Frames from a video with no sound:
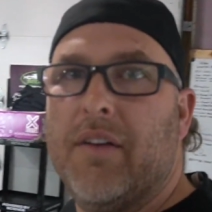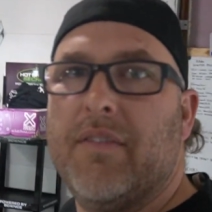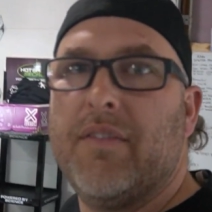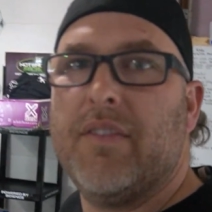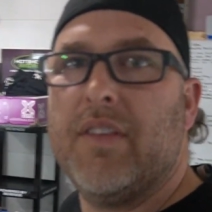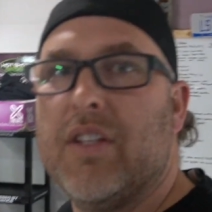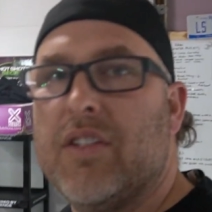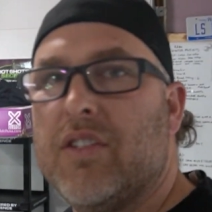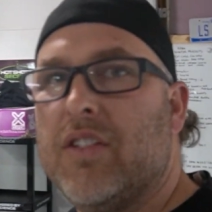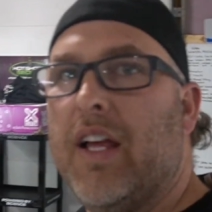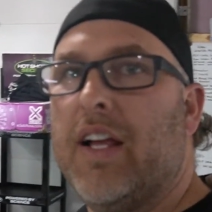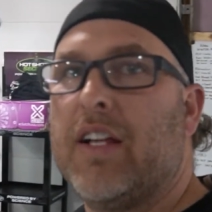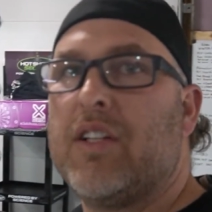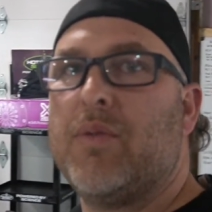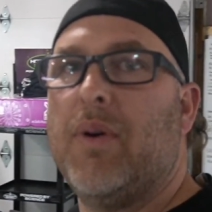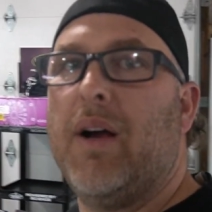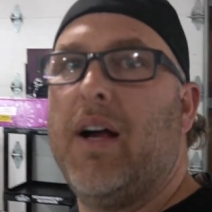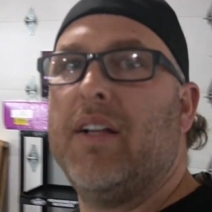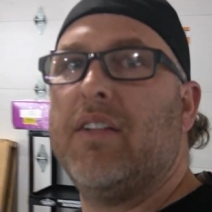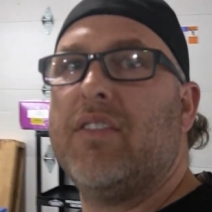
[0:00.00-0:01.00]
This next
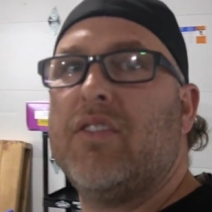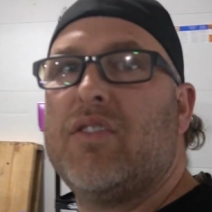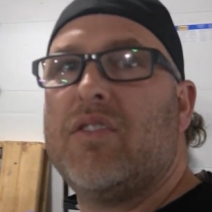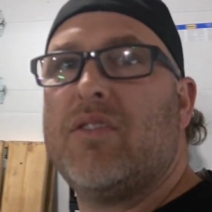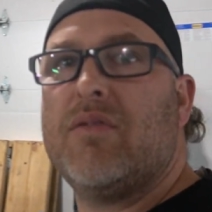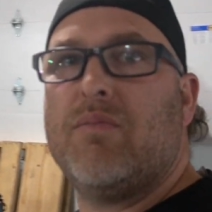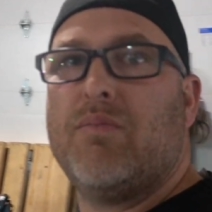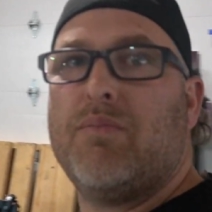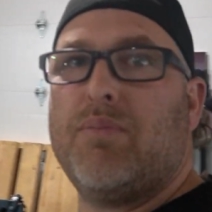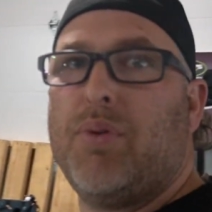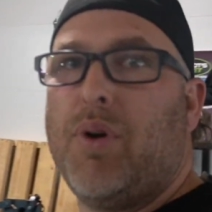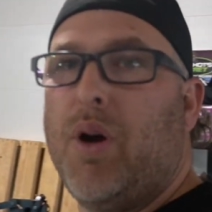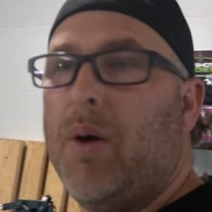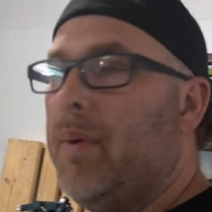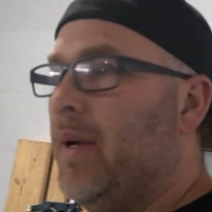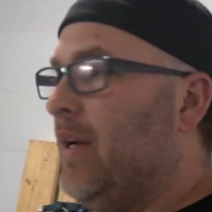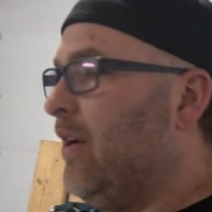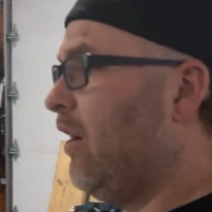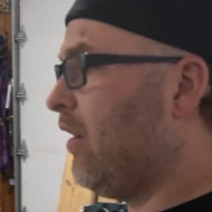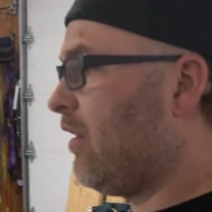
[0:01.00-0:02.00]
one's
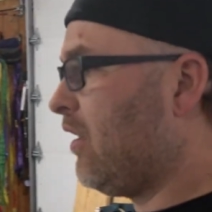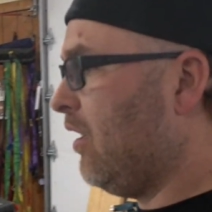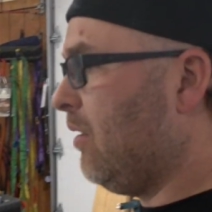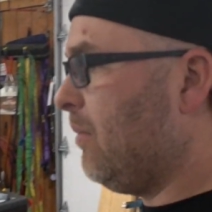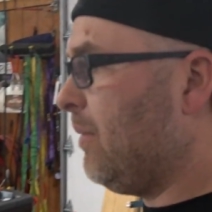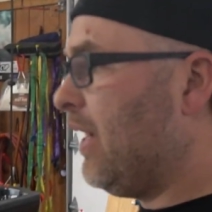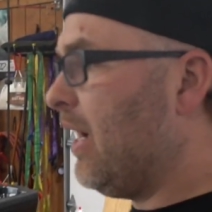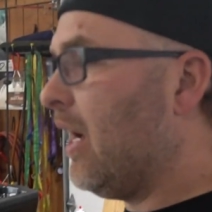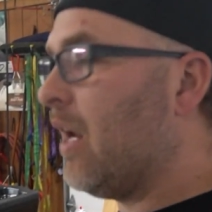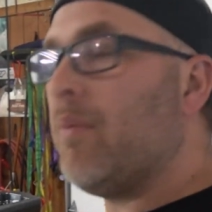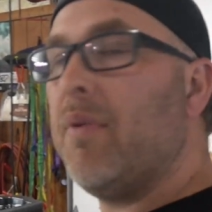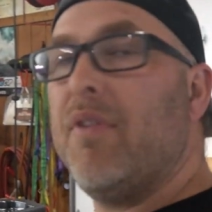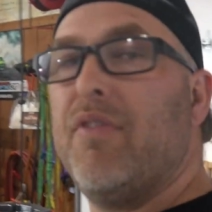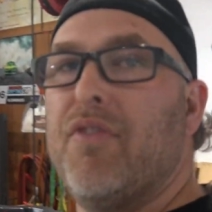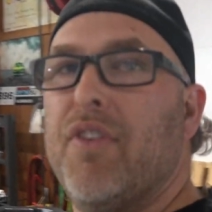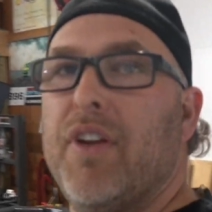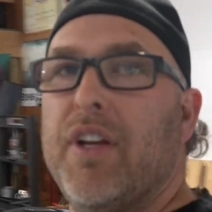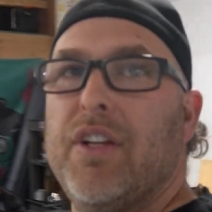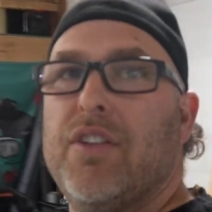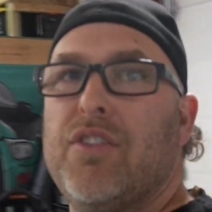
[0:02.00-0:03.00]
probably not going to be able to be
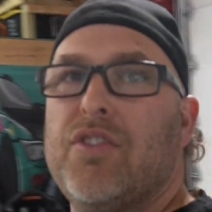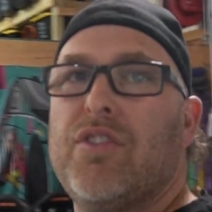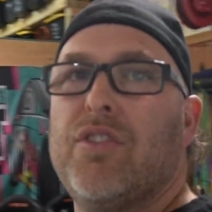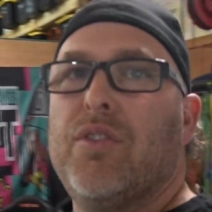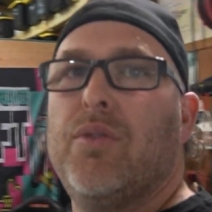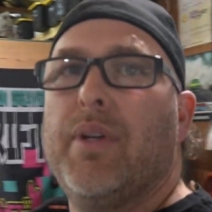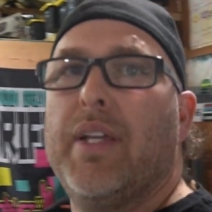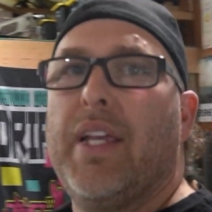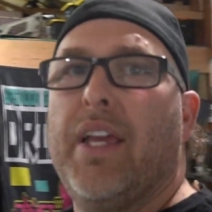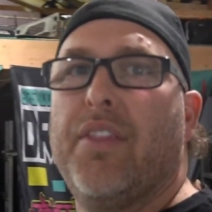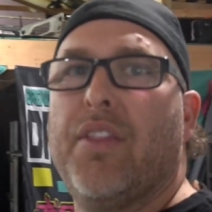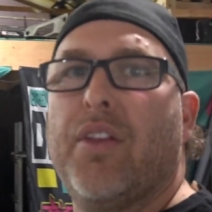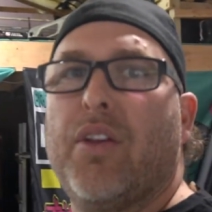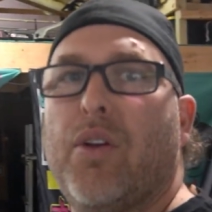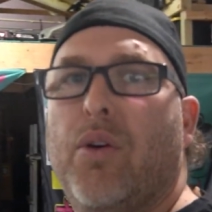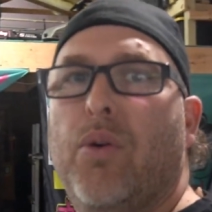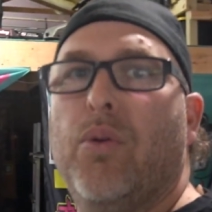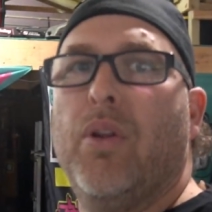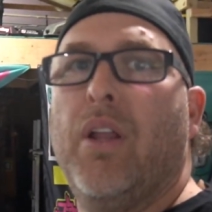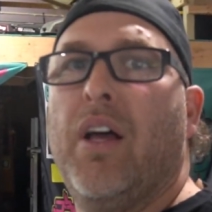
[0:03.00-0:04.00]
finished till we get the
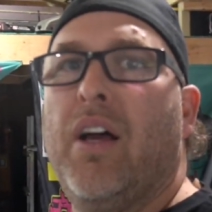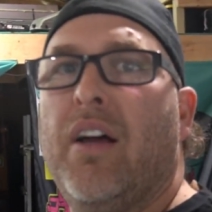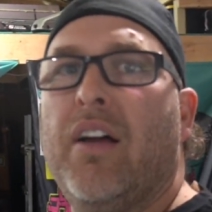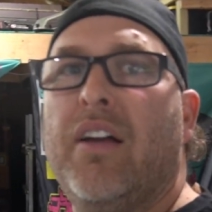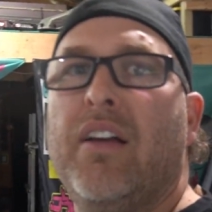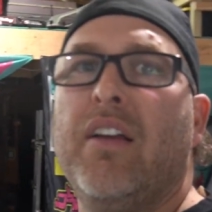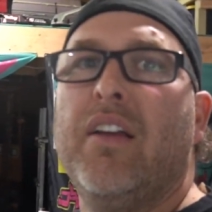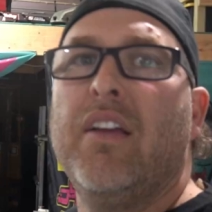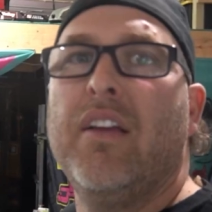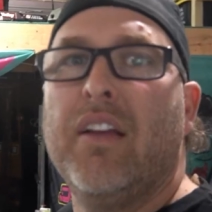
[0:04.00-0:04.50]
cooler.